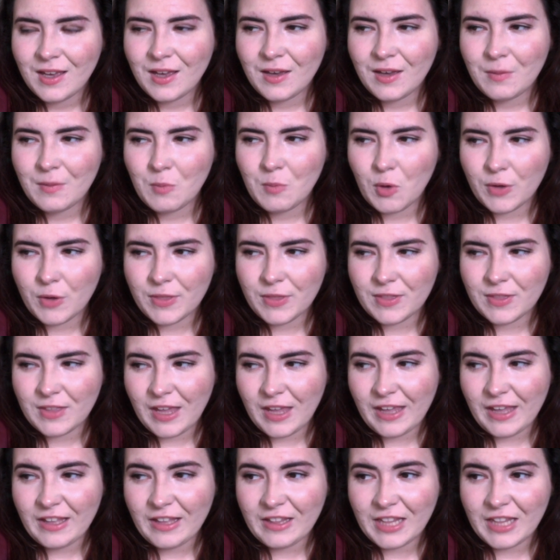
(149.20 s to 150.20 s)
more than
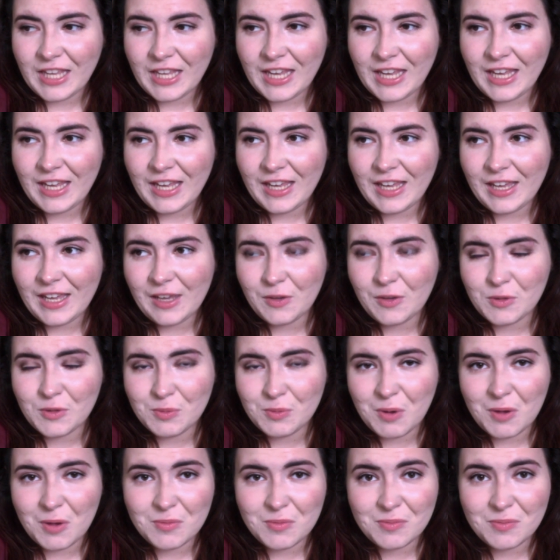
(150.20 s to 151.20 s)
likely it was
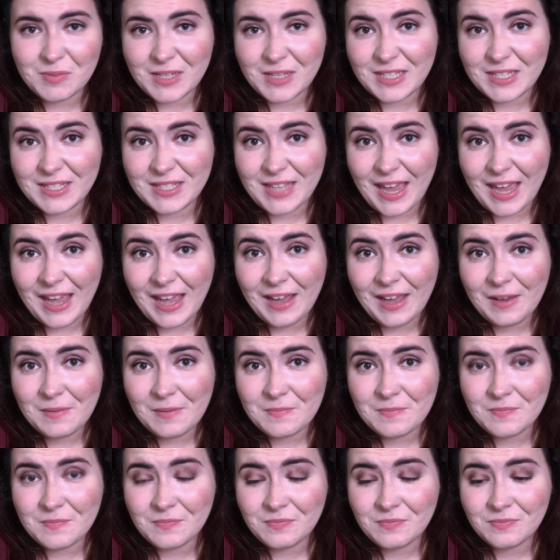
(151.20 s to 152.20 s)
probably a
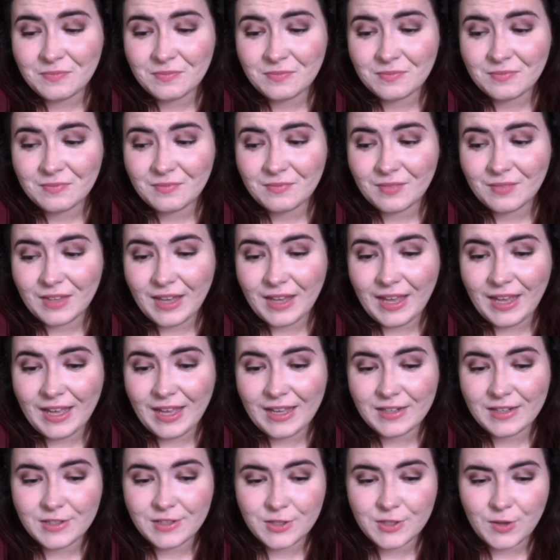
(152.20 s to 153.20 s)
scam,
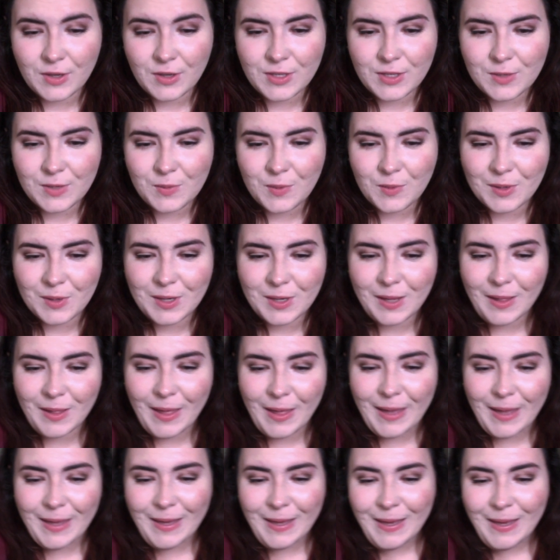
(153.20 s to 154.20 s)
and so I didn't want to
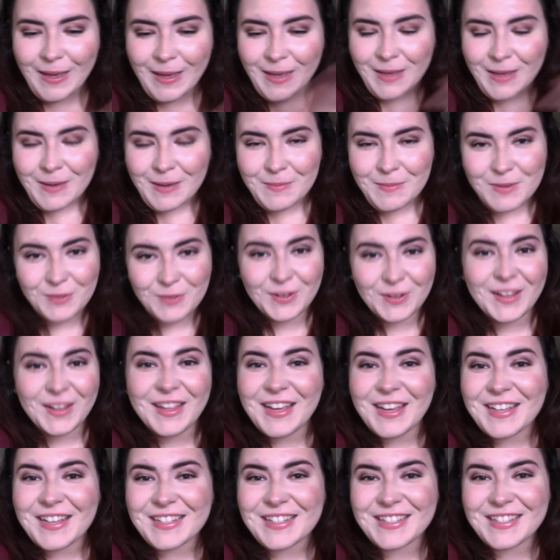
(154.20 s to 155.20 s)
like be
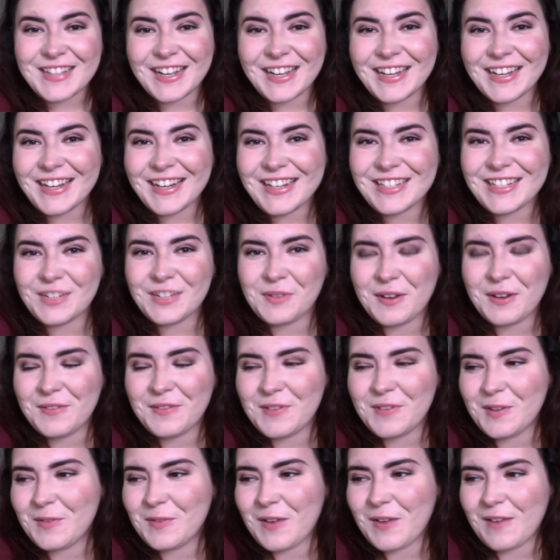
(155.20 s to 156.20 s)
really excited to win
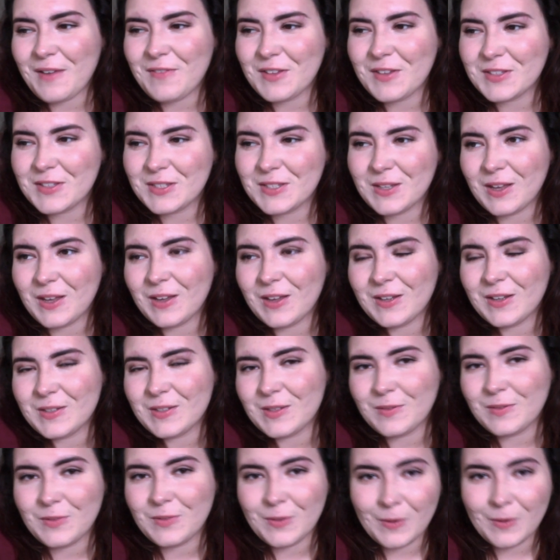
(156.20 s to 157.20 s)
the $5,000
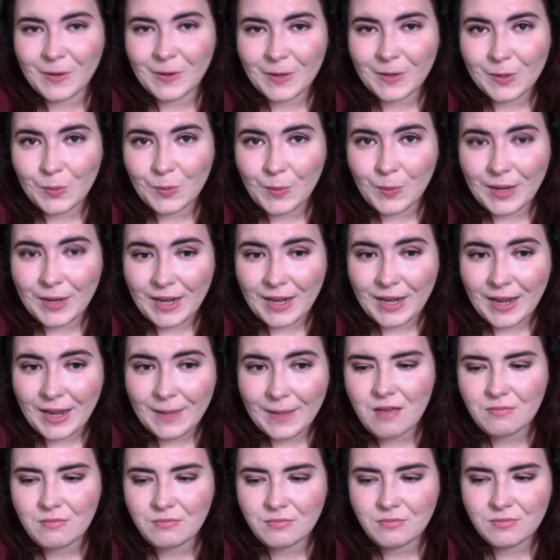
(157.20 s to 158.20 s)
if we weren't going to win it.
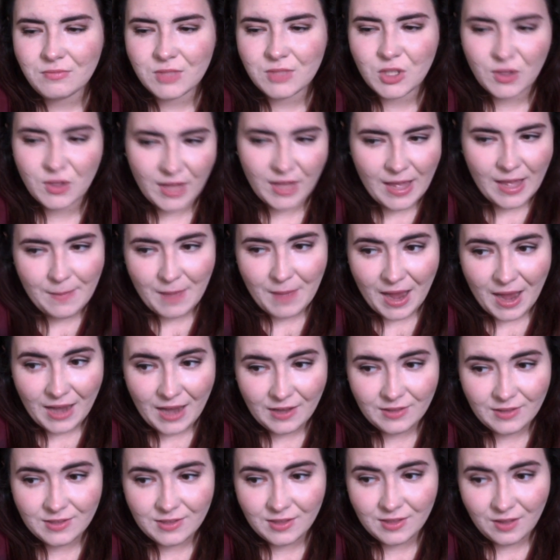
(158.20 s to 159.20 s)
So they came
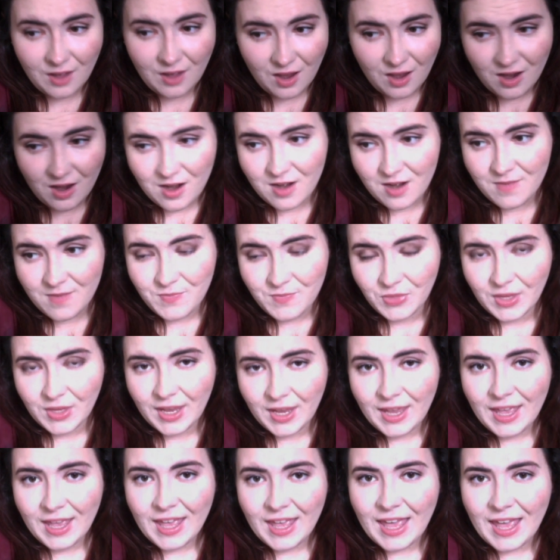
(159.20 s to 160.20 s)
back to the car
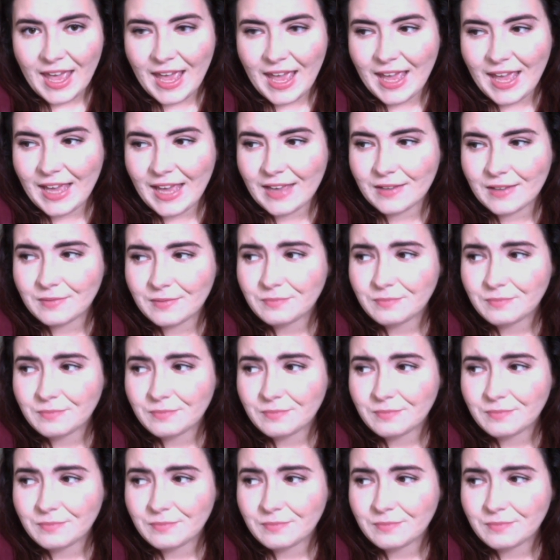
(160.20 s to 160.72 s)
and